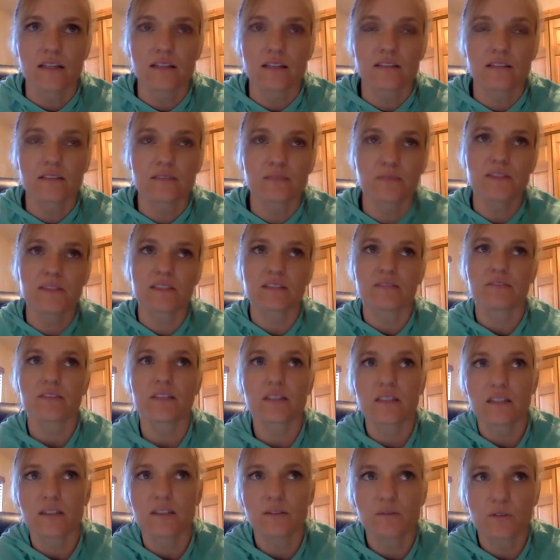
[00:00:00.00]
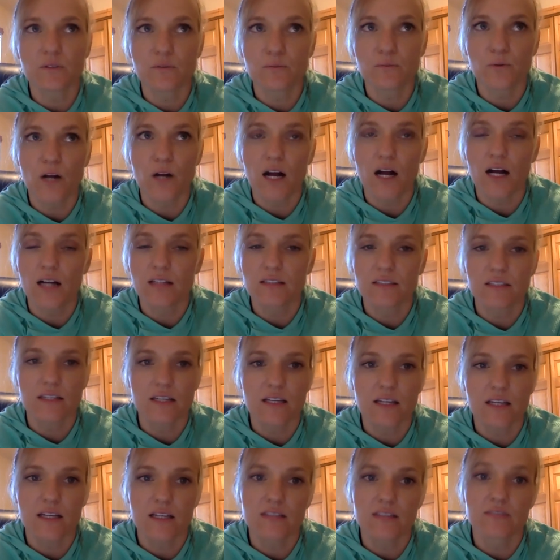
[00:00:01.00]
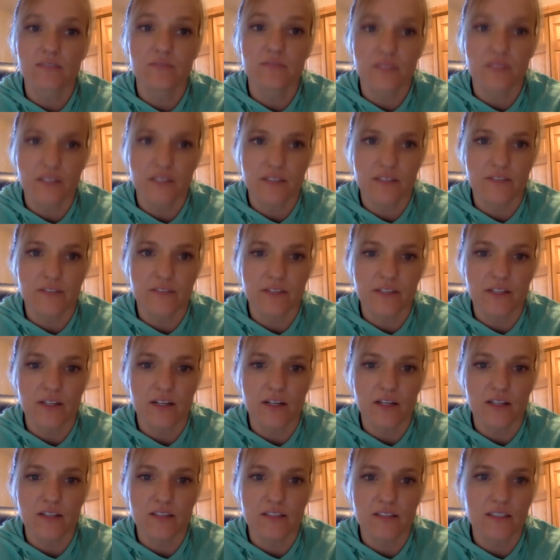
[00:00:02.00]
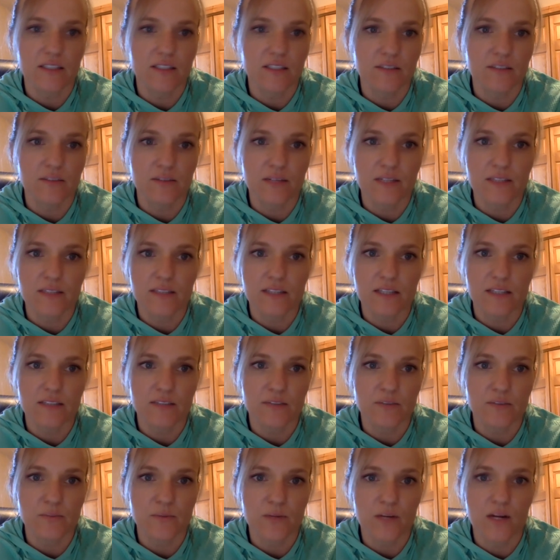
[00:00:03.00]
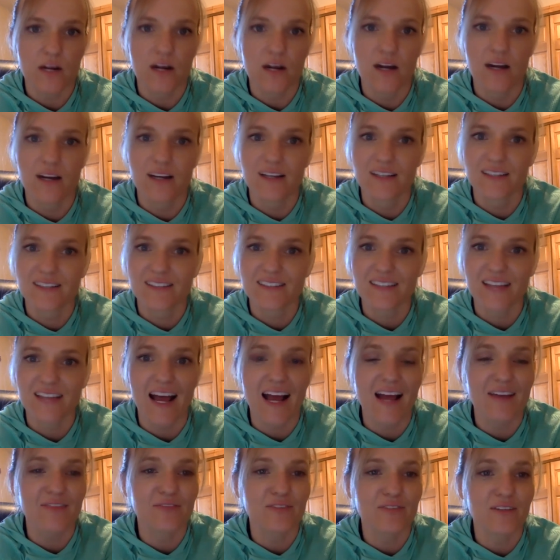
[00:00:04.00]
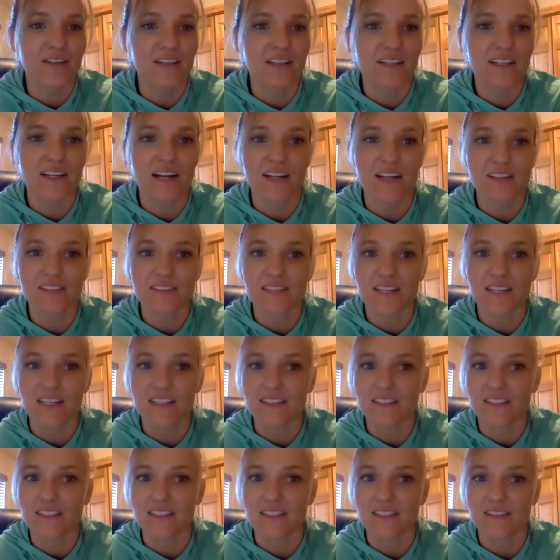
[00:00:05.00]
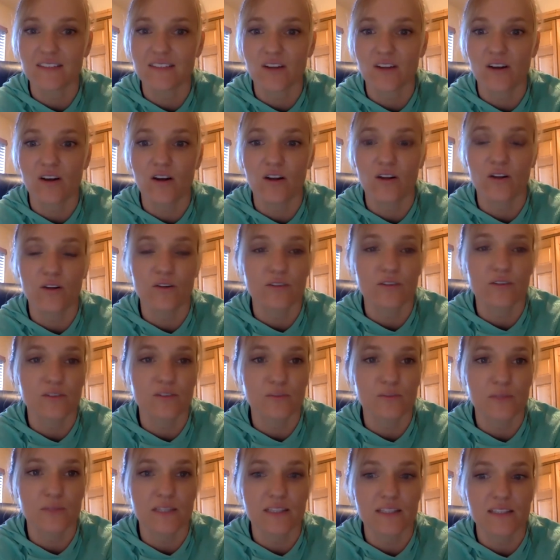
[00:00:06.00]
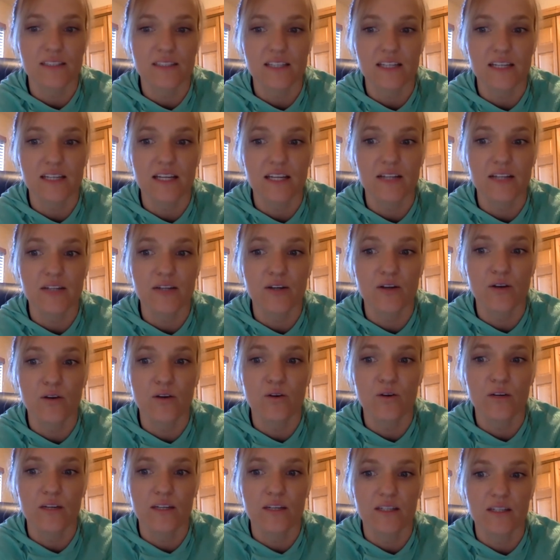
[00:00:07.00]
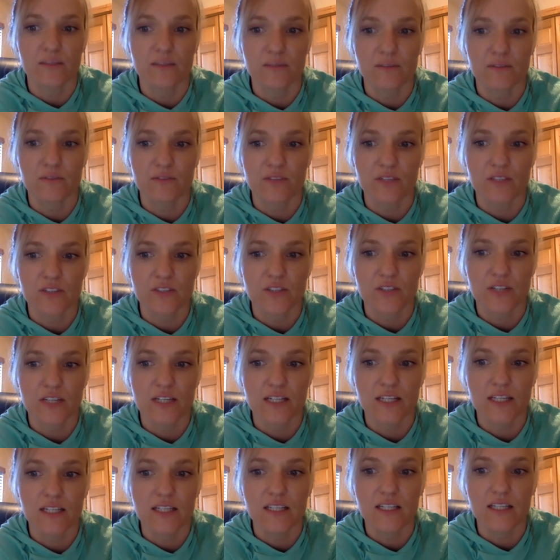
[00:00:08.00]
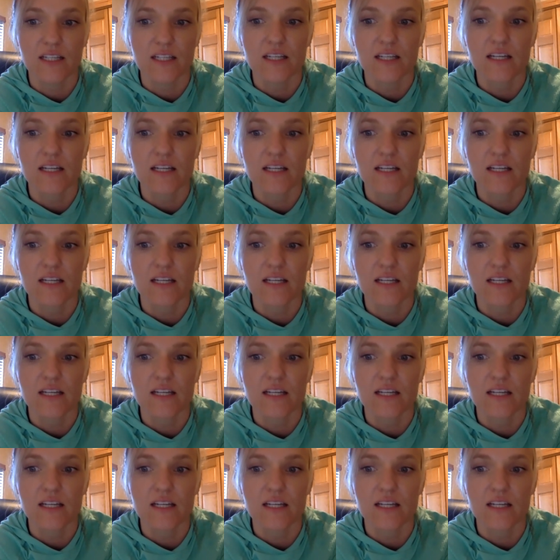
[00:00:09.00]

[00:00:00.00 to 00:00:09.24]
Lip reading: specifically with bras, it's very, very hard to get the right size with bras. I feel like our sizing is all over the place, and I know it can be frustrating.